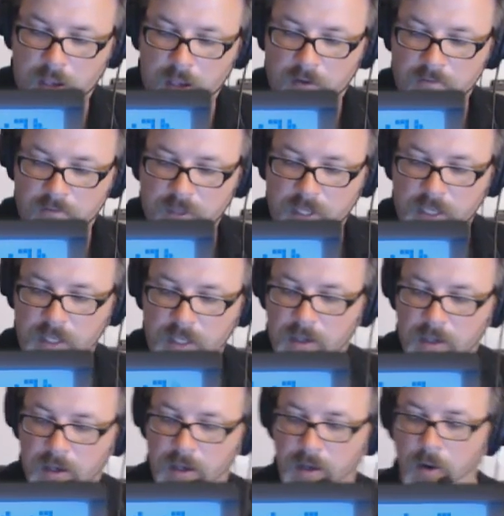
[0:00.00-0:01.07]
of
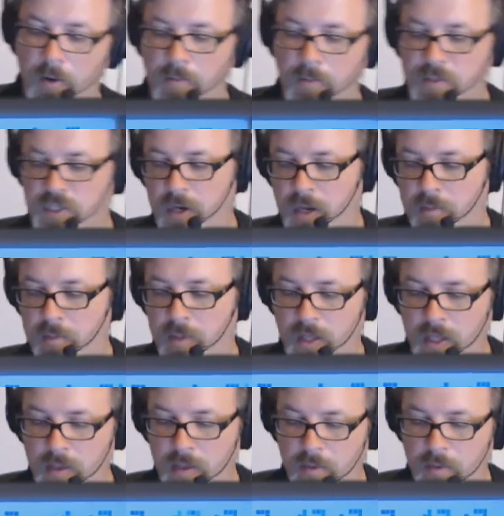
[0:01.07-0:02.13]
the. Uh, oh, I'm sorry. I'm in
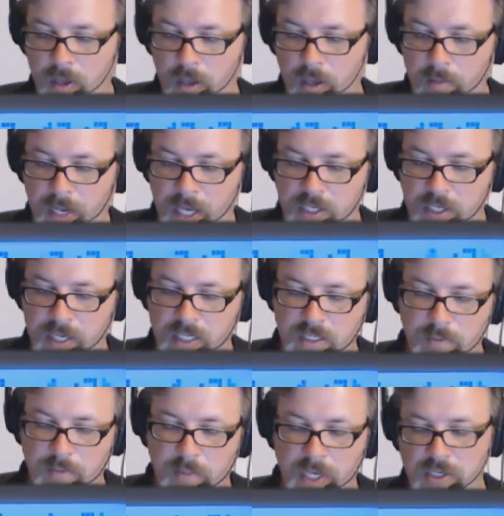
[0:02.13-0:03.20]
the. Um, it actually
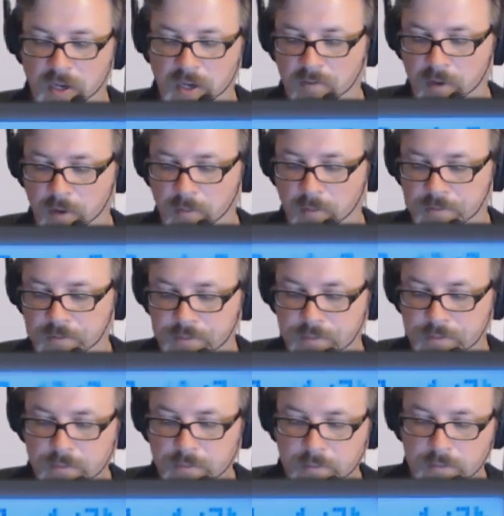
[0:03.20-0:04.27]
has a pitch envelope.
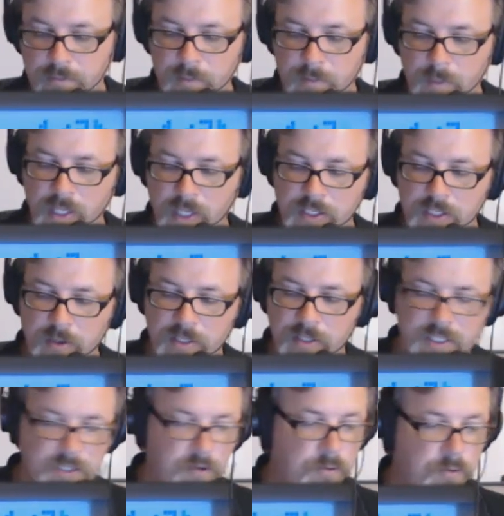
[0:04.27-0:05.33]
So
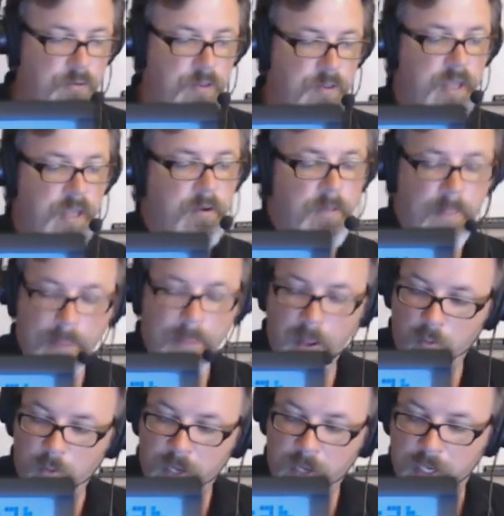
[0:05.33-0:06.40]
this is a cool thing.
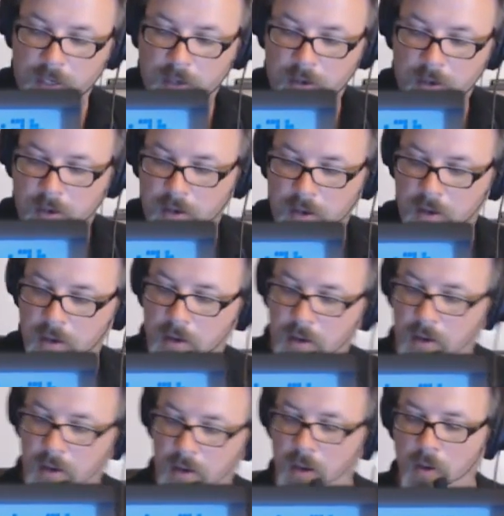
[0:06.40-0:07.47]
We can
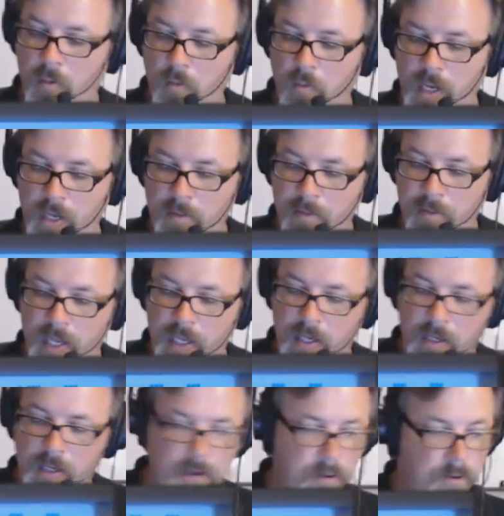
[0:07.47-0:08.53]
we can make
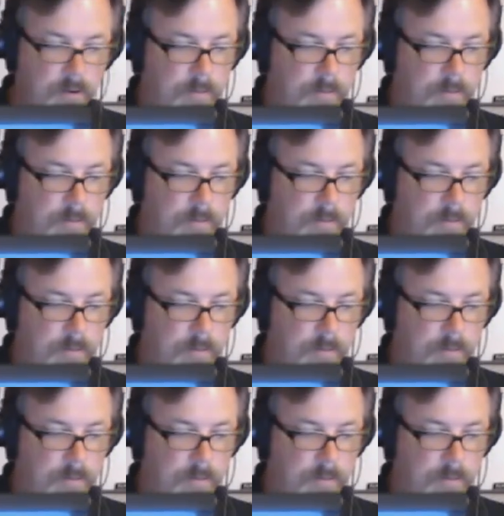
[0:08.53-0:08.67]
a